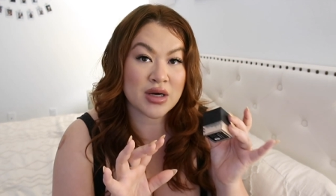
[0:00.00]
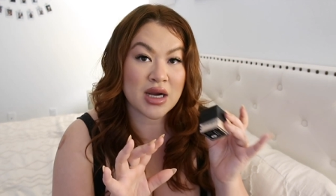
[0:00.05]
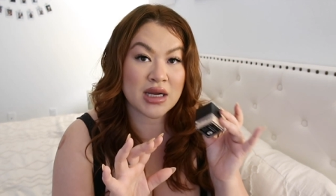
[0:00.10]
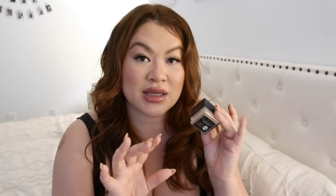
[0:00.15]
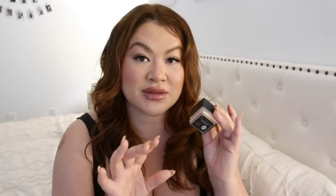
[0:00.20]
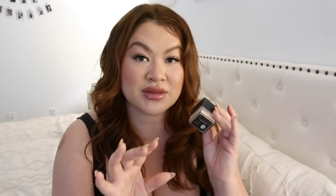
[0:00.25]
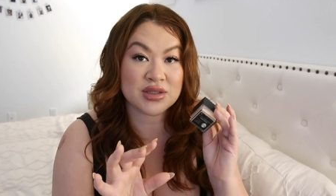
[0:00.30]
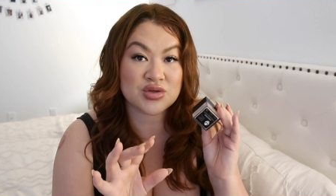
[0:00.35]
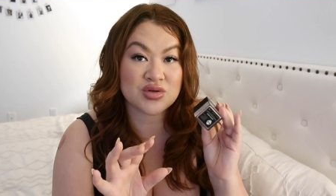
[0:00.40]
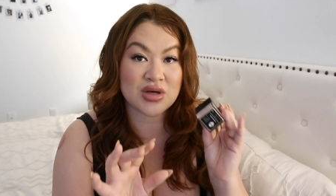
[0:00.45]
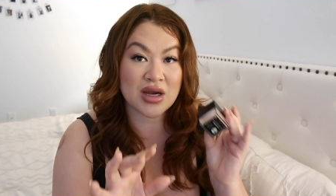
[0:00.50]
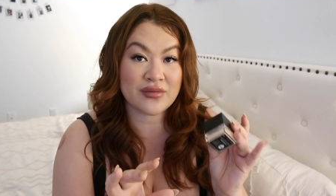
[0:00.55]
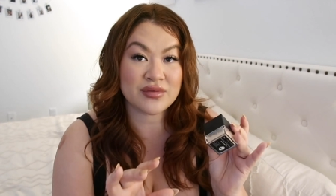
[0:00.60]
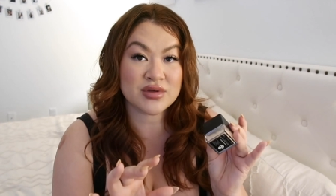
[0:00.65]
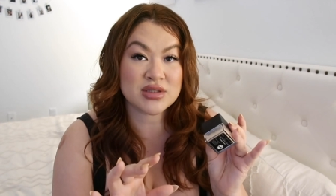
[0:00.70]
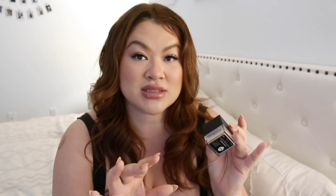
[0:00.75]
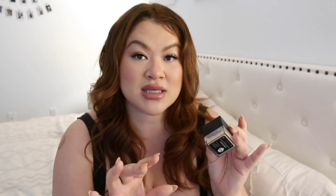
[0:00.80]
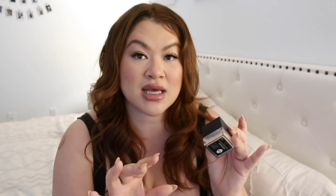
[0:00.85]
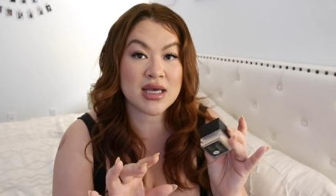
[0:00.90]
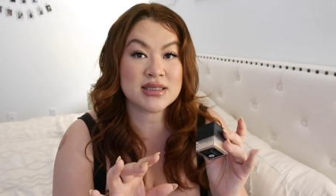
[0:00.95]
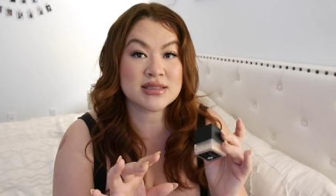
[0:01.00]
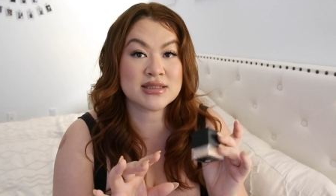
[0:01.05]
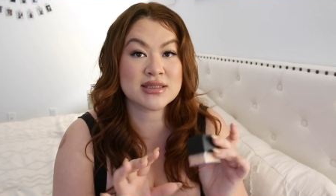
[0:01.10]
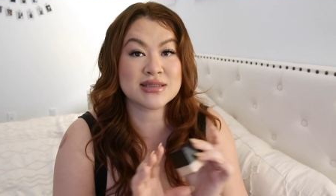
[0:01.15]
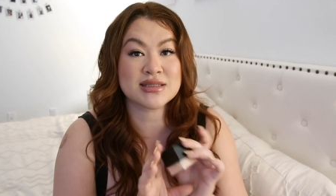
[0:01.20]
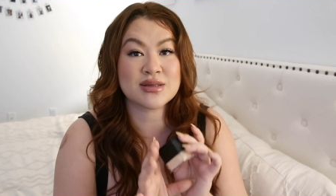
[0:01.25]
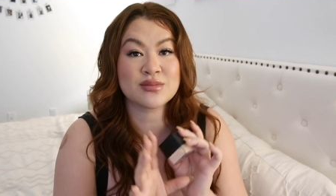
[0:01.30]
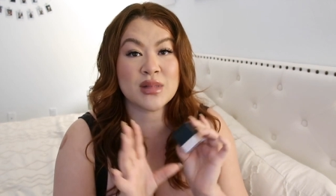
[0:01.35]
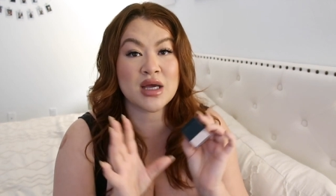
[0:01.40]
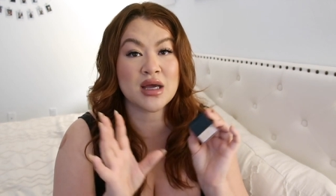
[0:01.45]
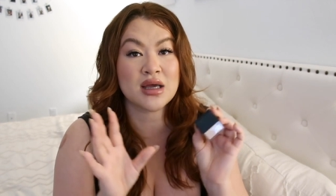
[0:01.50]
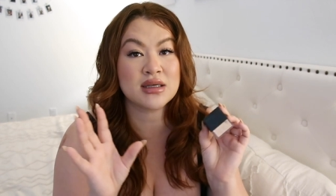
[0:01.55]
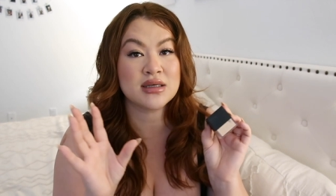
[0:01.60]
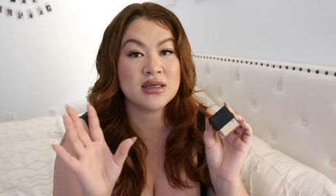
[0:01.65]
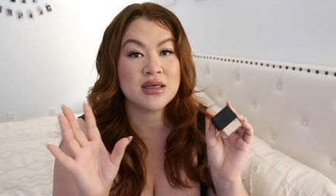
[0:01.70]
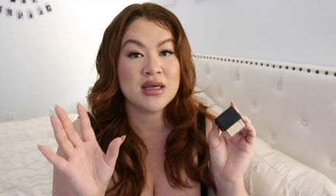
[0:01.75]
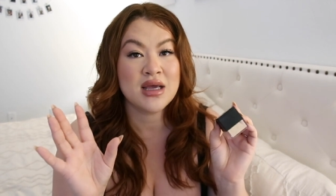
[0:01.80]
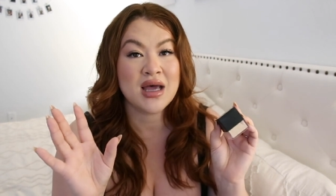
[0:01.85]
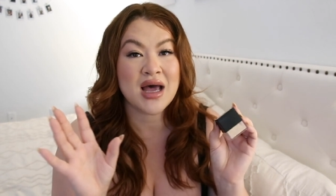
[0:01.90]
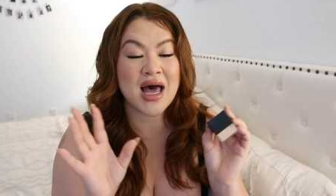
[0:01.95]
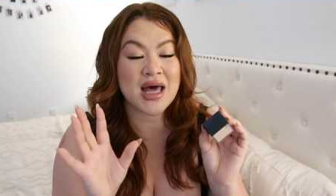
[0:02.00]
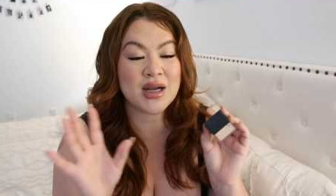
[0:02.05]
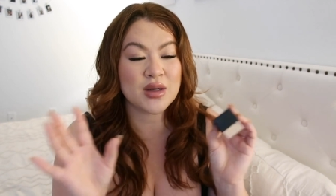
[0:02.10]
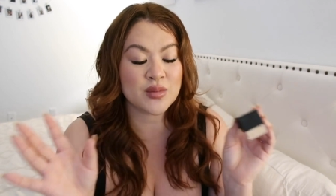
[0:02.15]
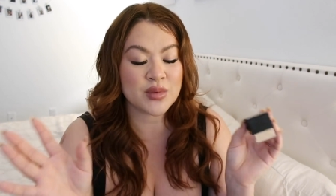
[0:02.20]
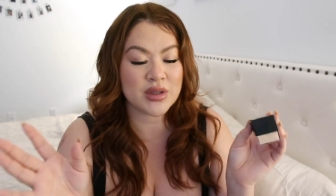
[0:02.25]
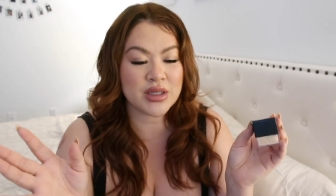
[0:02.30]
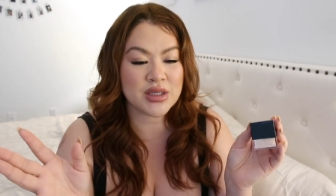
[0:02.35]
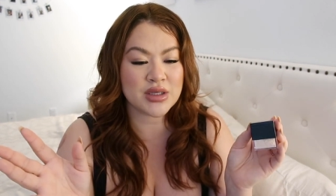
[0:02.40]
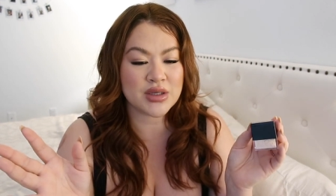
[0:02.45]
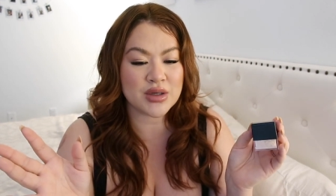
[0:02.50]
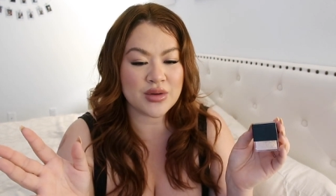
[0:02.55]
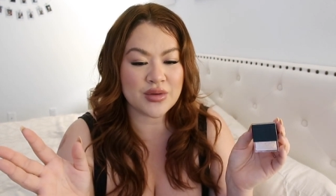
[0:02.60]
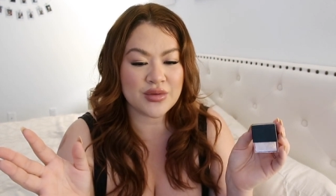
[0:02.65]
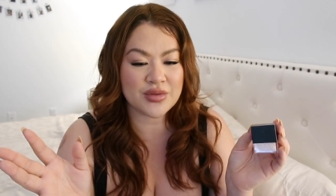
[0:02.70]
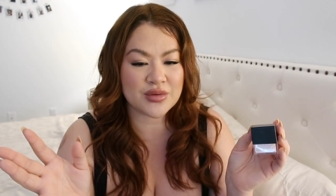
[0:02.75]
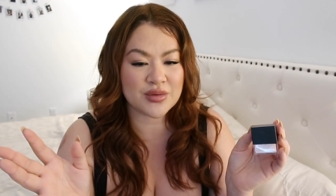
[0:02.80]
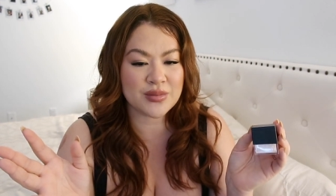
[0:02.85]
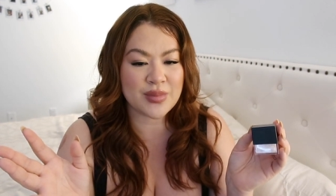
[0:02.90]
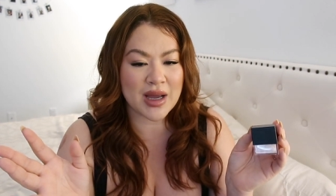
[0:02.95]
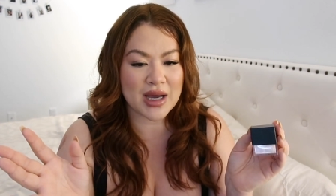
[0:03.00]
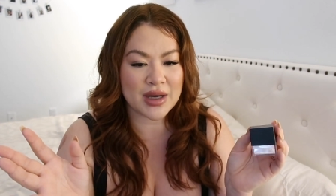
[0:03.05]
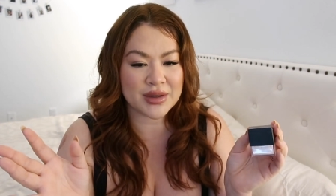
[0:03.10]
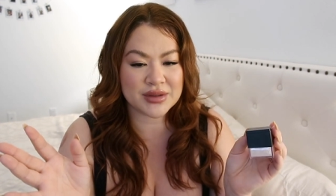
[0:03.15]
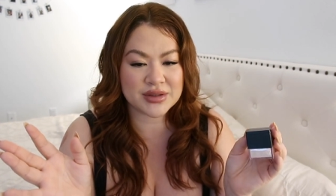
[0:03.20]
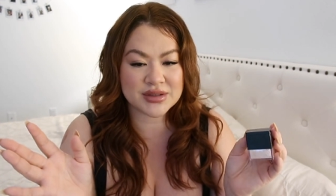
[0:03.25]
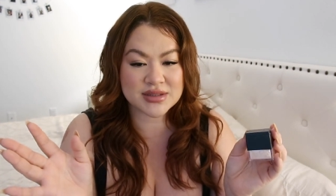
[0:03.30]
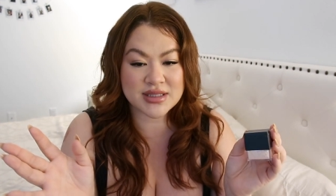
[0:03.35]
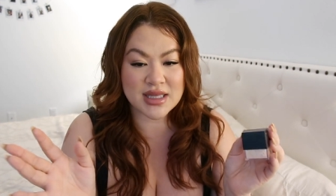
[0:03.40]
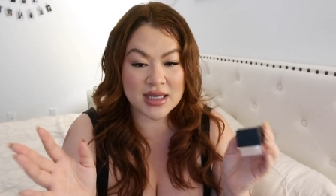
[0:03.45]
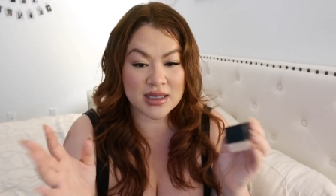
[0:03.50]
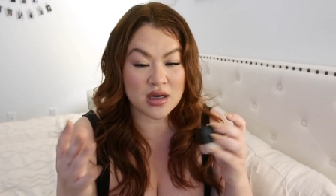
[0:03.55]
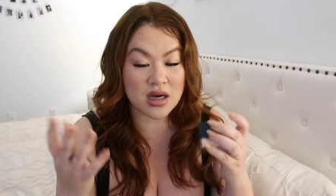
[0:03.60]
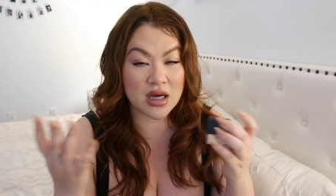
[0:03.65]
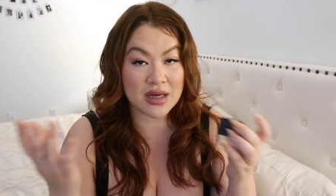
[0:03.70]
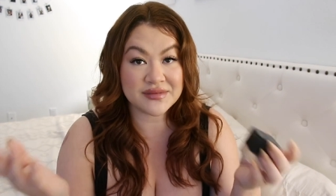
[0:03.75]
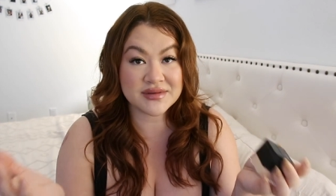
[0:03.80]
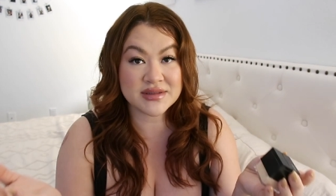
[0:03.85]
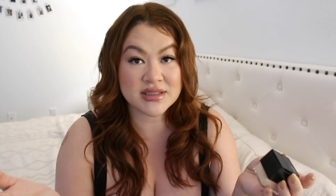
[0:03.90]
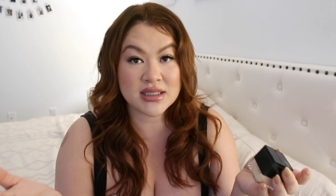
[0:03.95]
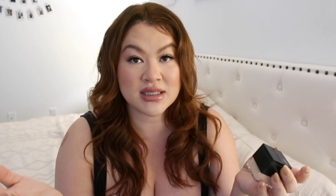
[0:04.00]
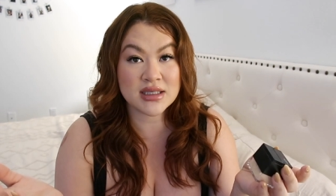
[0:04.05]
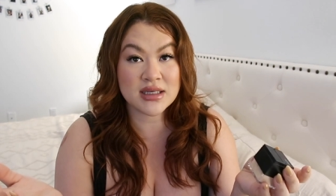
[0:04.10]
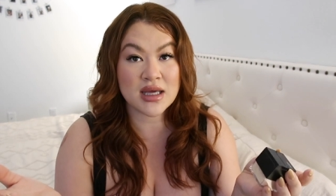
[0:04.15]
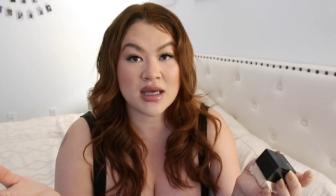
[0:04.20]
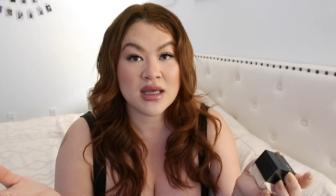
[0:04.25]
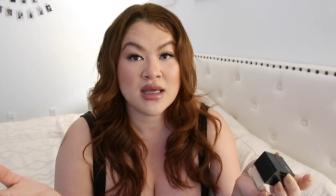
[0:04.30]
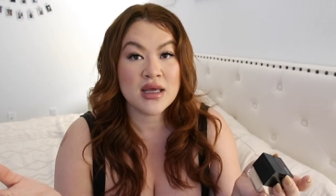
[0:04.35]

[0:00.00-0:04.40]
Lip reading: I got the travel size because I don't really go through powders that often.